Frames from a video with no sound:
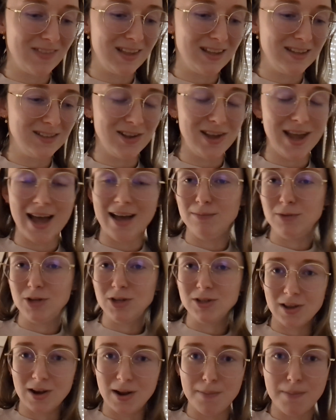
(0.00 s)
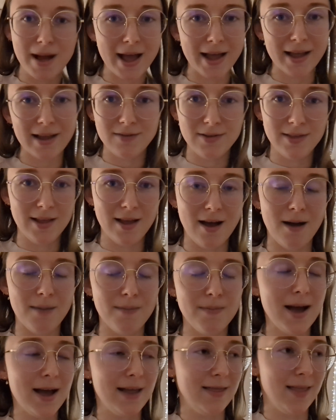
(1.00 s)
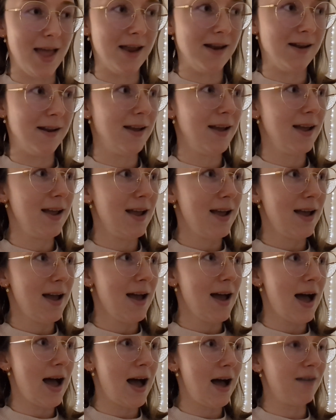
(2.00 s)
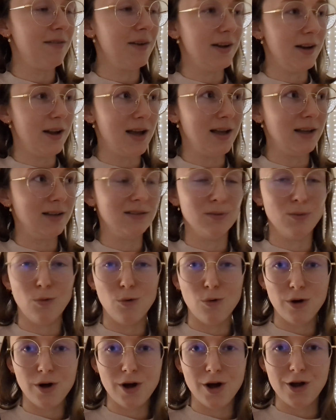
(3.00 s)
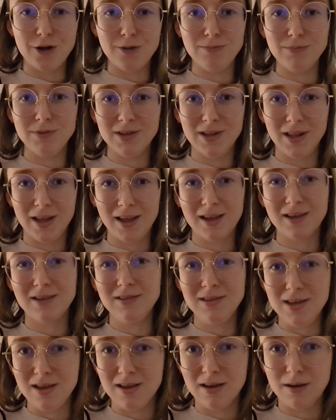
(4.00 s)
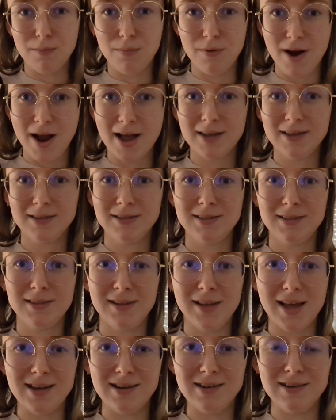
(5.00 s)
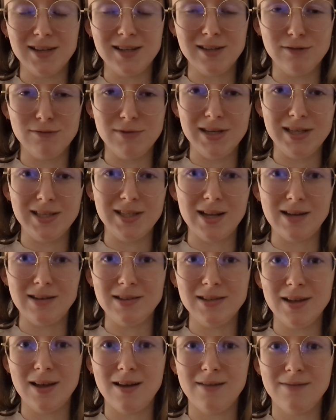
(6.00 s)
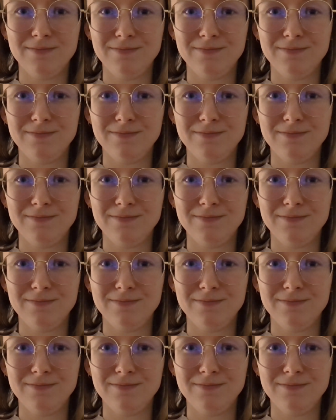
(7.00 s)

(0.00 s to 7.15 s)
So yeah, I'm just gonna pack everything up and then have a nice walk home to like decompress and recenter.